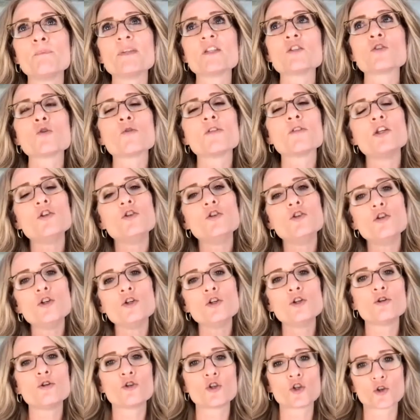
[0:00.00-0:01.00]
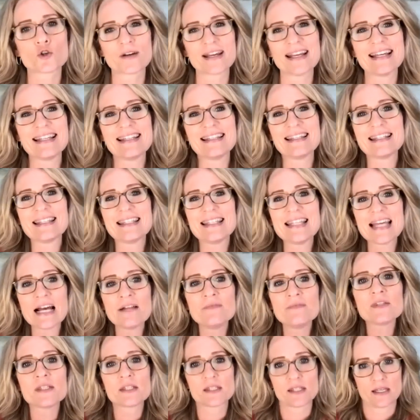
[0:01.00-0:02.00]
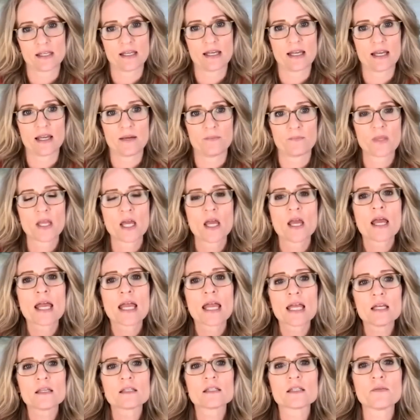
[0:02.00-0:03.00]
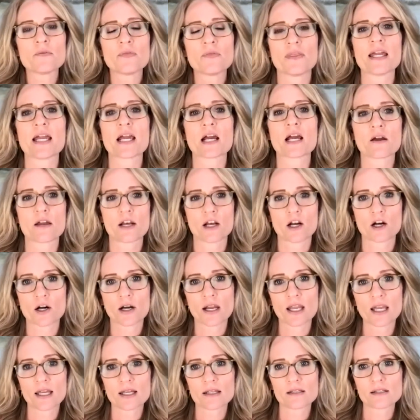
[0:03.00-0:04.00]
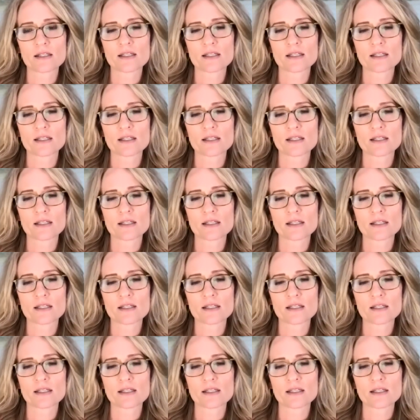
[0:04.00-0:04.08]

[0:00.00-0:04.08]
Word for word: So the nutrient density isn't there in our kids'